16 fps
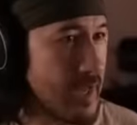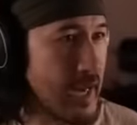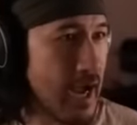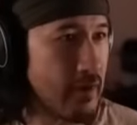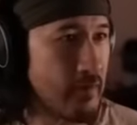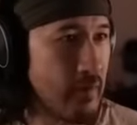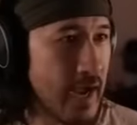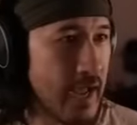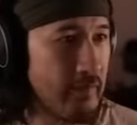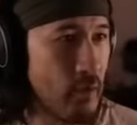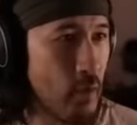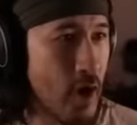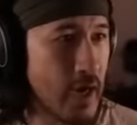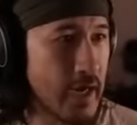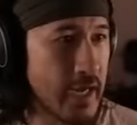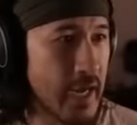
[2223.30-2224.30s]
mean, how do I have a
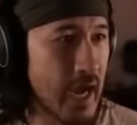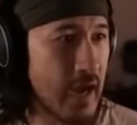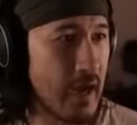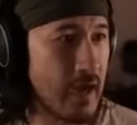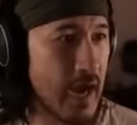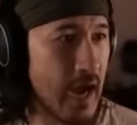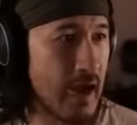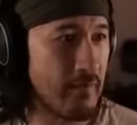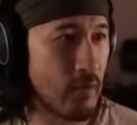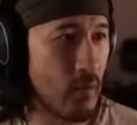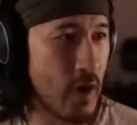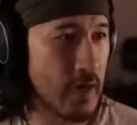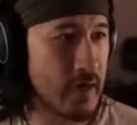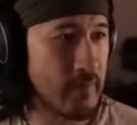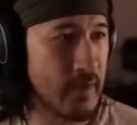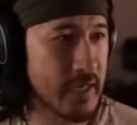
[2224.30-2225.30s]
walkie? I, I have a
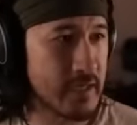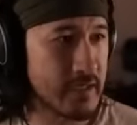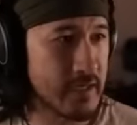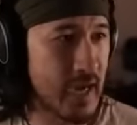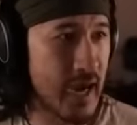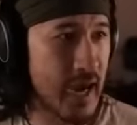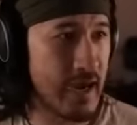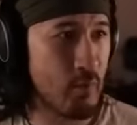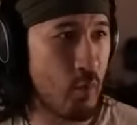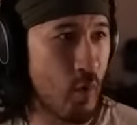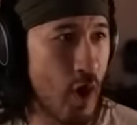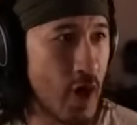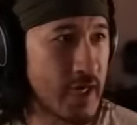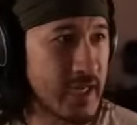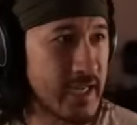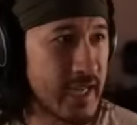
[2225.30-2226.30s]
walkie because I
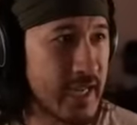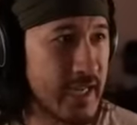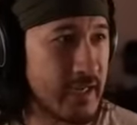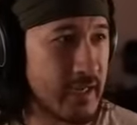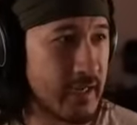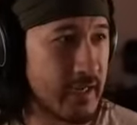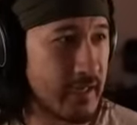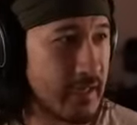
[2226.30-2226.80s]
walked in.